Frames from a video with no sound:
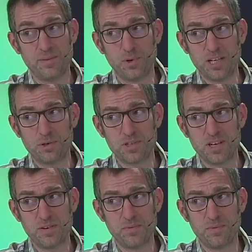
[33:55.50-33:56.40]
monitoring
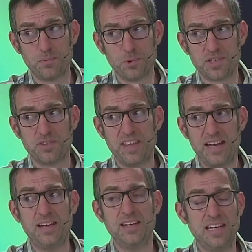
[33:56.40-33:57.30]
server would
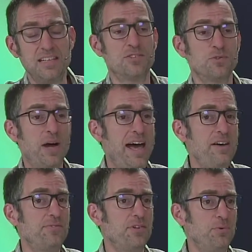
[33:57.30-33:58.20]
then need to
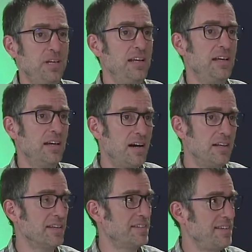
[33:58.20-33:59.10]
have really
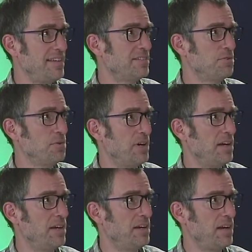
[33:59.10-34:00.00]
hard access to
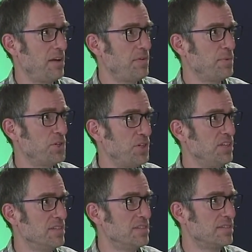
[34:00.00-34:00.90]
every
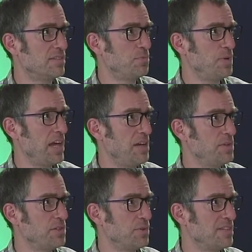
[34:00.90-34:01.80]
machines to be
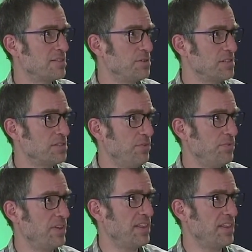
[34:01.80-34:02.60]
able to install software